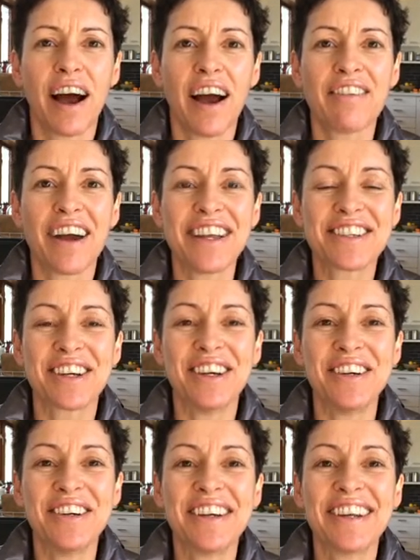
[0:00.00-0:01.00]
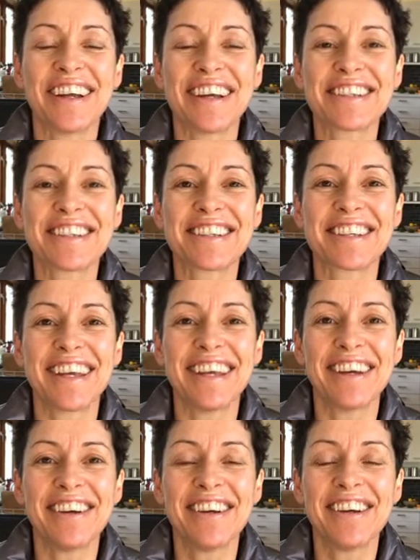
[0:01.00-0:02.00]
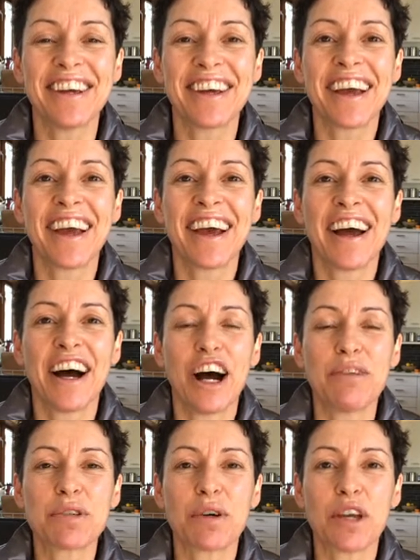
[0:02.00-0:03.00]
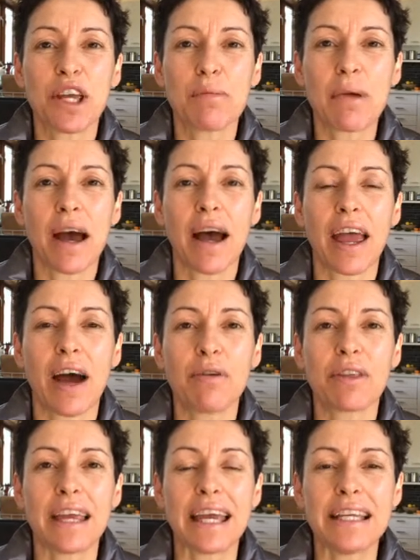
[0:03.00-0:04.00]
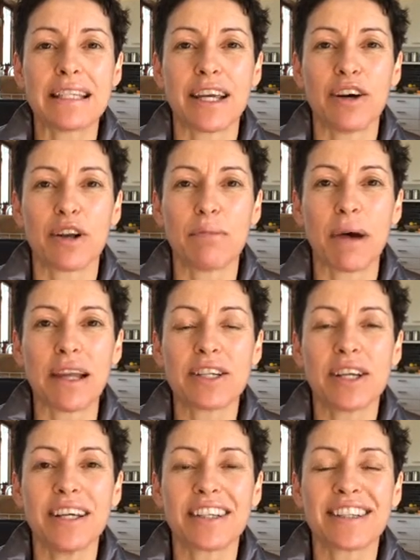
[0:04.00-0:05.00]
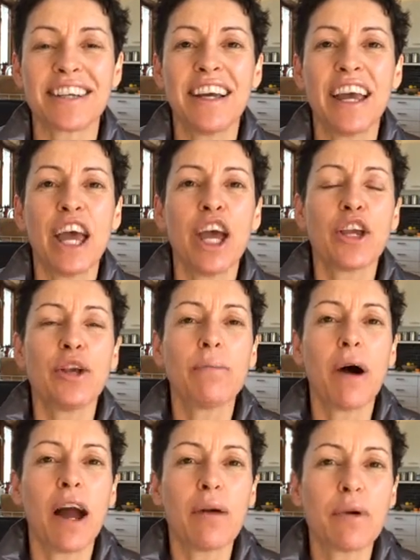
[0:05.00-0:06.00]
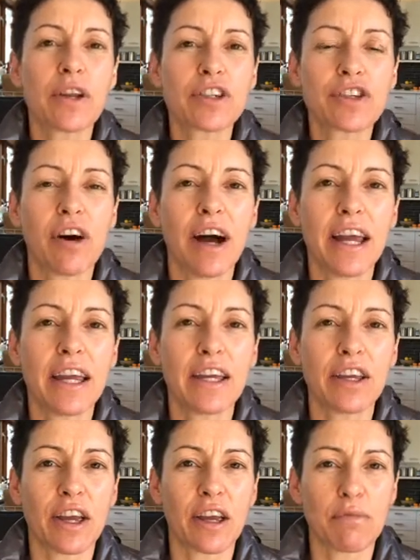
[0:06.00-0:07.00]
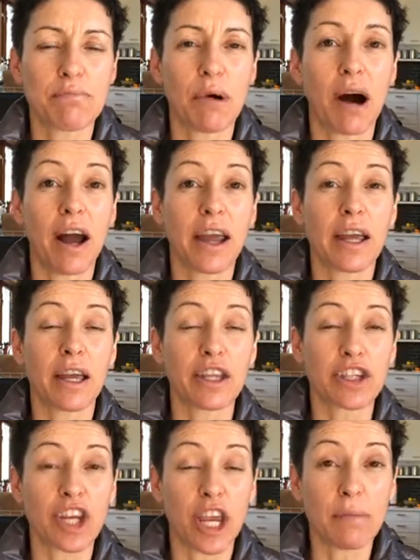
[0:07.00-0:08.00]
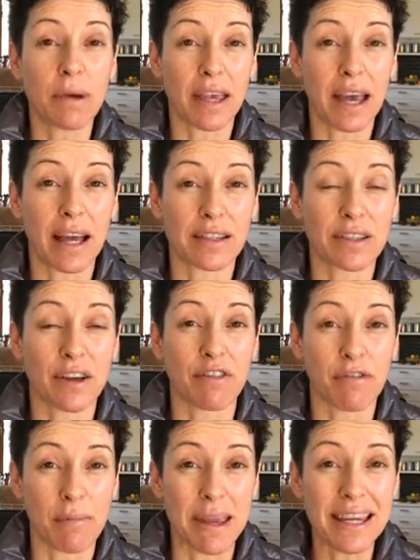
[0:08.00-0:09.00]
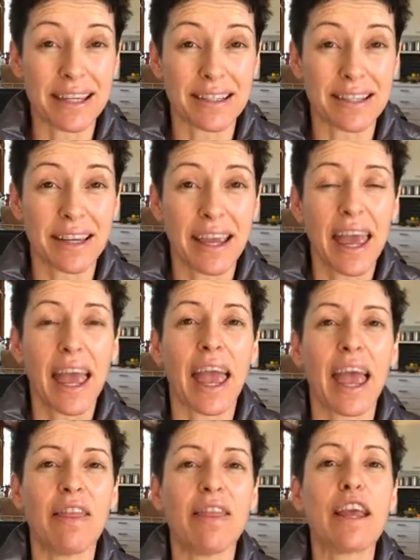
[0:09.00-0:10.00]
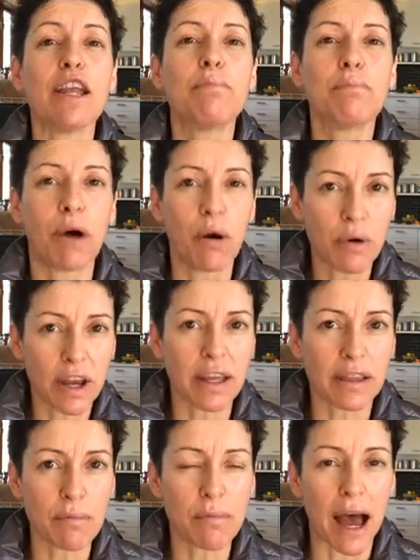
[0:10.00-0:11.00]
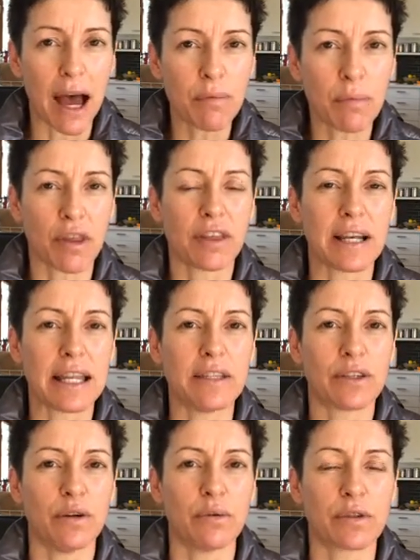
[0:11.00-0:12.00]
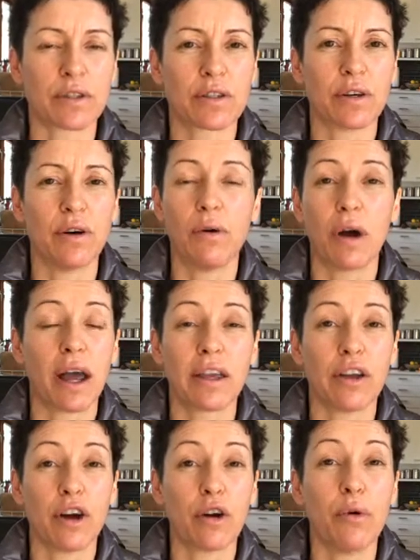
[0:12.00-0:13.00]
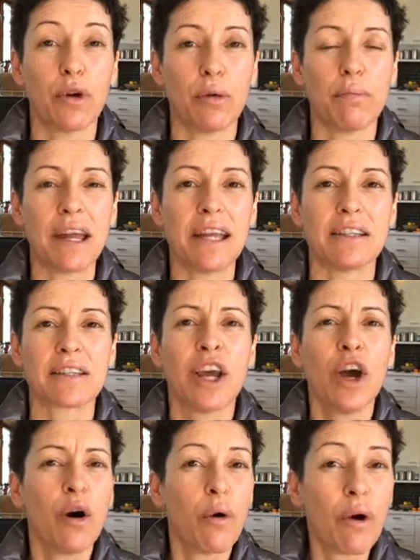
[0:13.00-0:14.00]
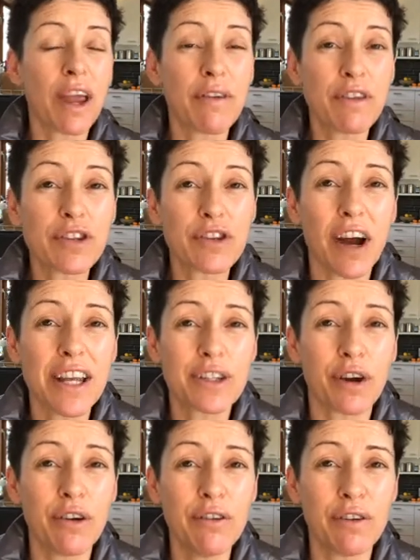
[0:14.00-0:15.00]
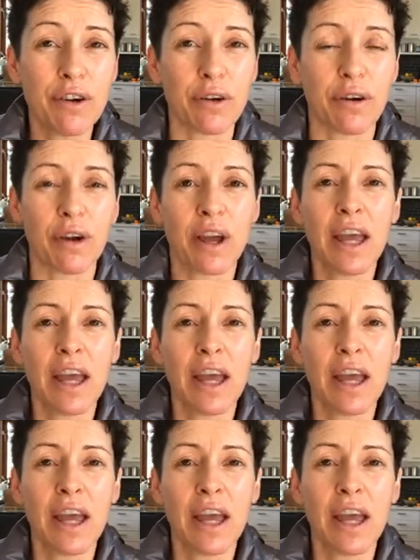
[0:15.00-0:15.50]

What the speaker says: Hi, Rachel. Nice to see you. I'm talking about healthy eating on a budget. You might want to try buying cheaper cuts of meat and then bulking them up with lentils or your beans. Or have you tried tofu?